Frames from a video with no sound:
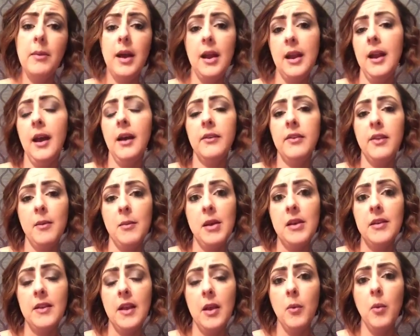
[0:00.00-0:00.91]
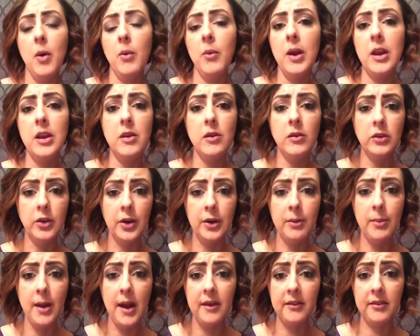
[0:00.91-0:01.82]
I ask them, I say, what way do you
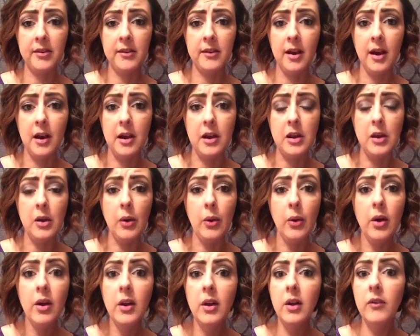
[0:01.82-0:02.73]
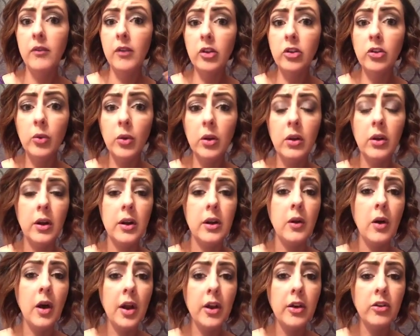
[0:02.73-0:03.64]
learn best? Are you visual? Are
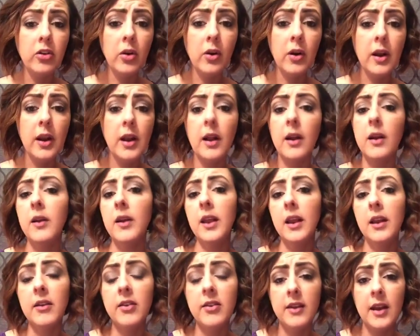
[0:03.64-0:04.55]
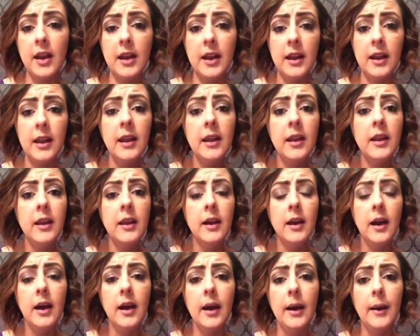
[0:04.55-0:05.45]
you auditory? Are you kinesthetic?
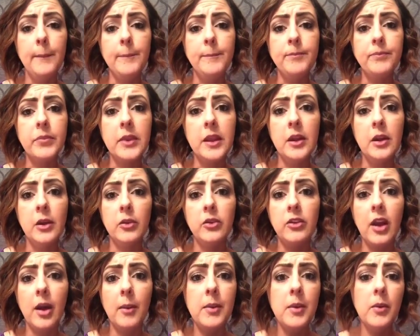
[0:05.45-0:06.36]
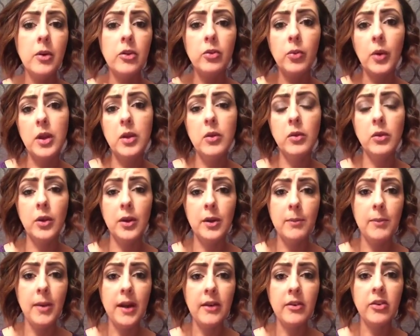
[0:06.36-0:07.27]
Tell me which way you learn
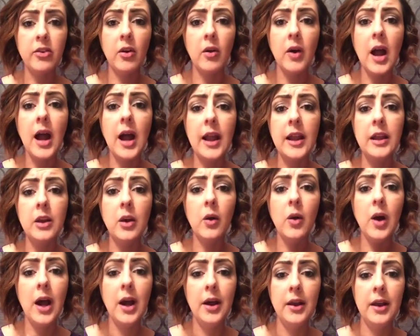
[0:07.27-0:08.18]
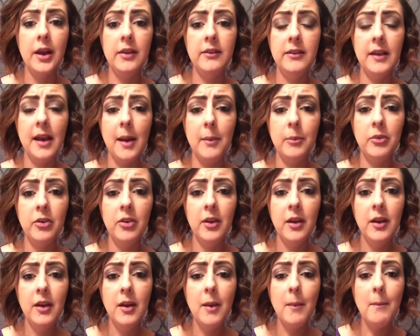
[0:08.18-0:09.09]
best so I know how to adapt
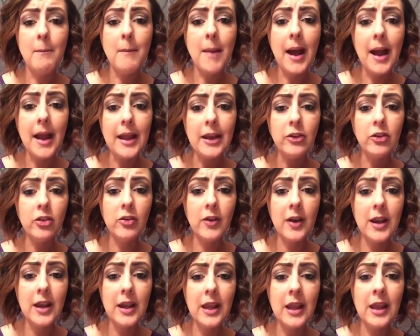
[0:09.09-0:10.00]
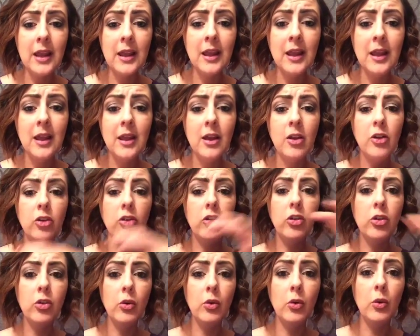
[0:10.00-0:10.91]
my training
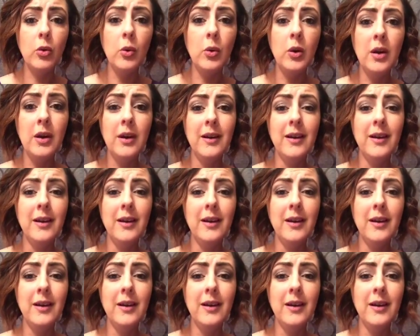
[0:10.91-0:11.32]
to